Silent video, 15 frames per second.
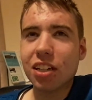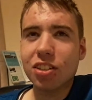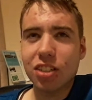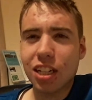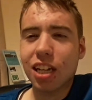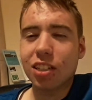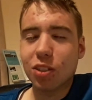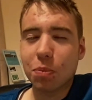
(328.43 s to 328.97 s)

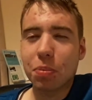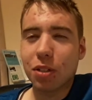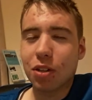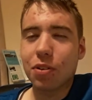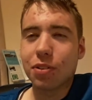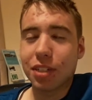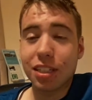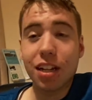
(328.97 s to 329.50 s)
to get it up and
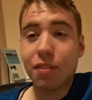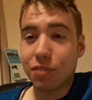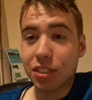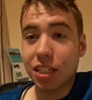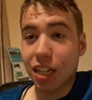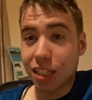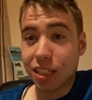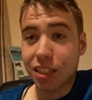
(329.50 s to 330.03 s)
going. And
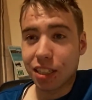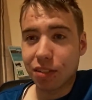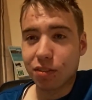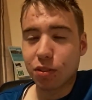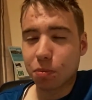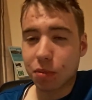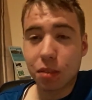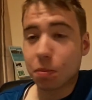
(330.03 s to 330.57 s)
obviously I did
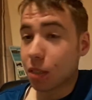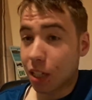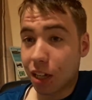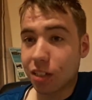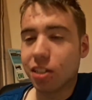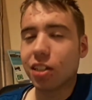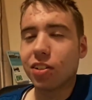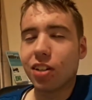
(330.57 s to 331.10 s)
give them the big
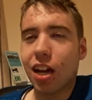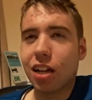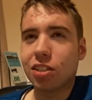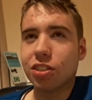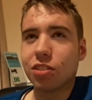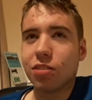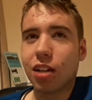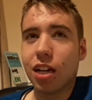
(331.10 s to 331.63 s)
idea
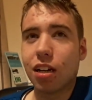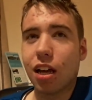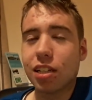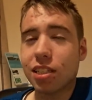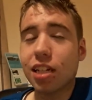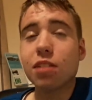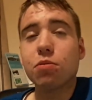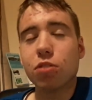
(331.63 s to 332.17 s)
last year, and I
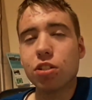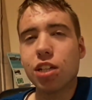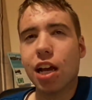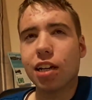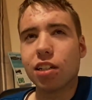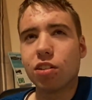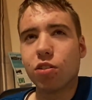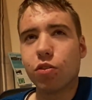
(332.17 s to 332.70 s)
say it was
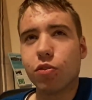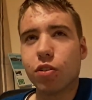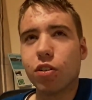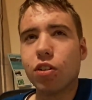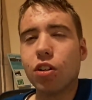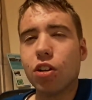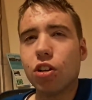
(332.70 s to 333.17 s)
handed over